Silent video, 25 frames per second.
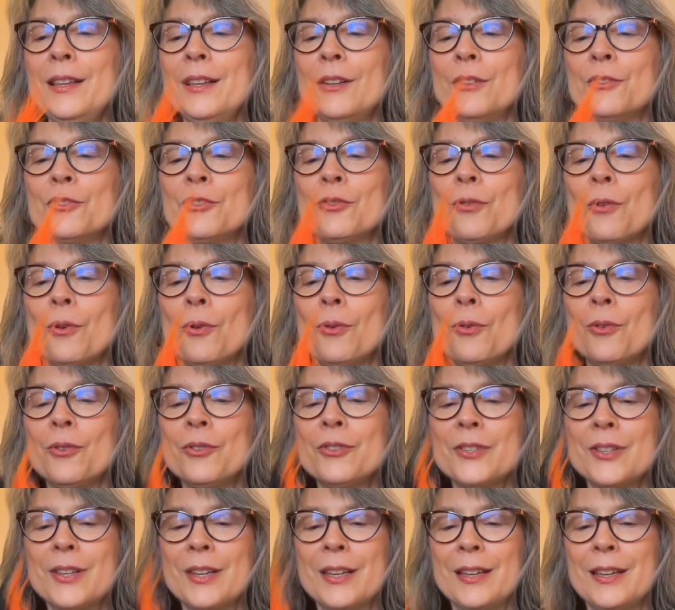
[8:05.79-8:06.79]
little
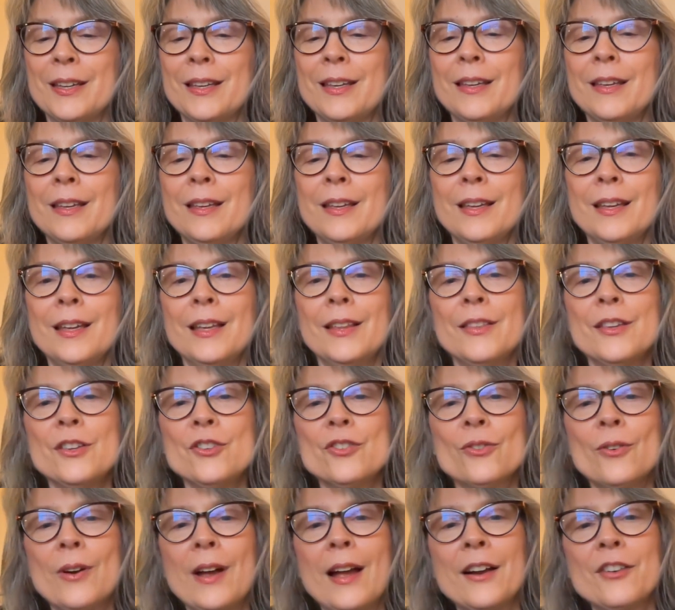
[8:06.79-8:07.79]
trolls,
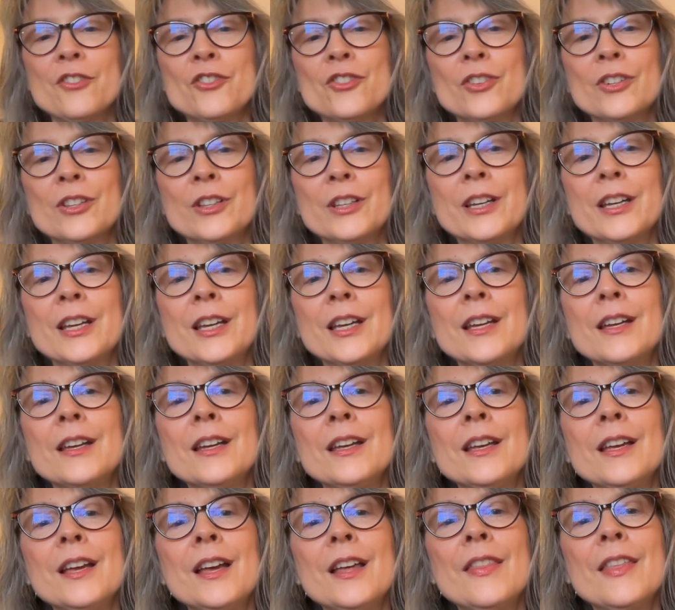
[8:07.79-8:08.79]
these are
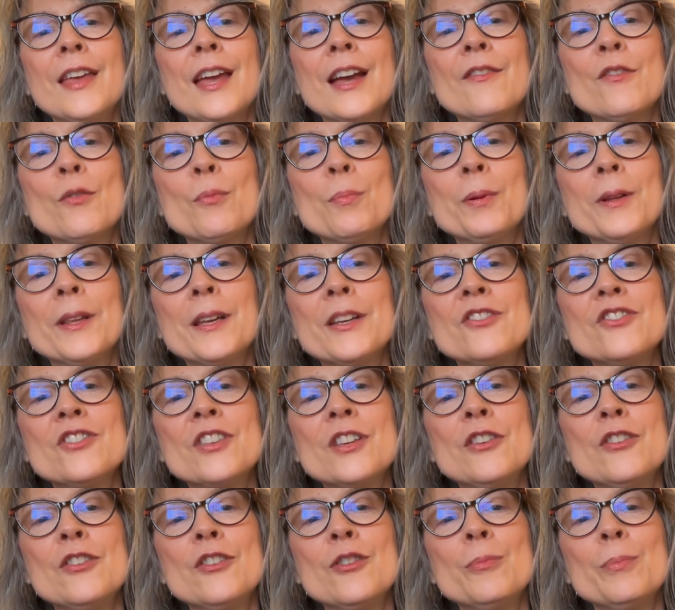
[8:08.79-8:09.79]
actually, they have a place
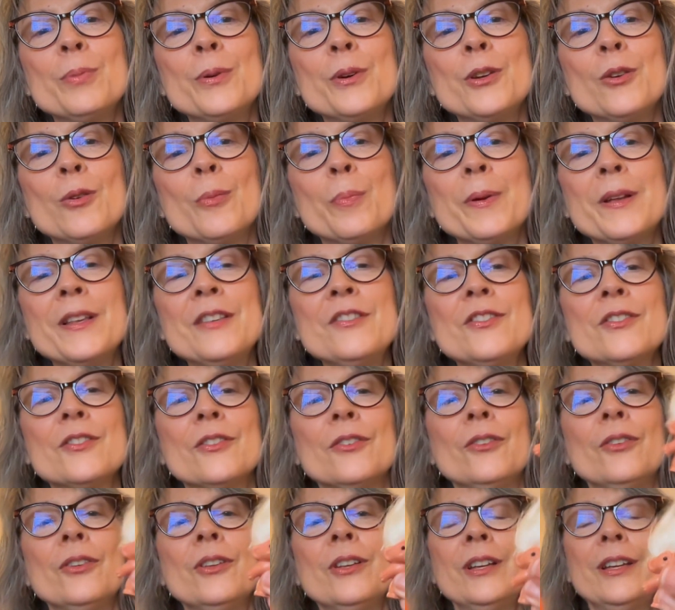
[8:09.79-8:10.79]
that you can put your
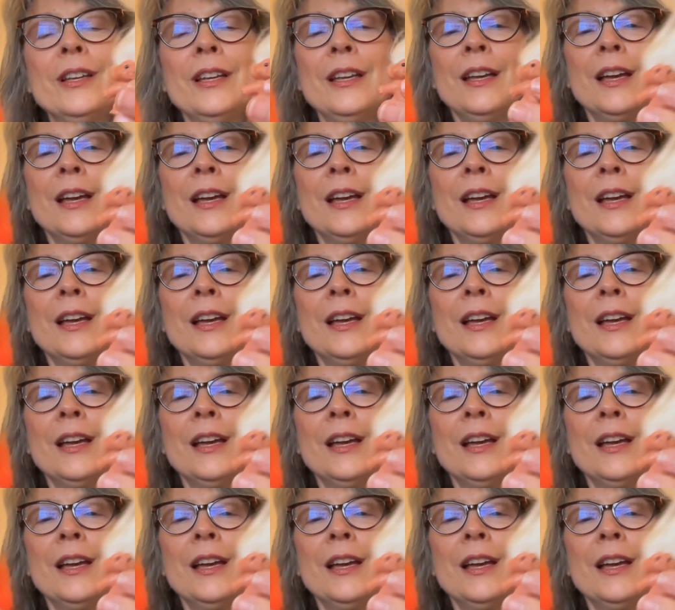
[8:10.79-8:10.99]
pencil.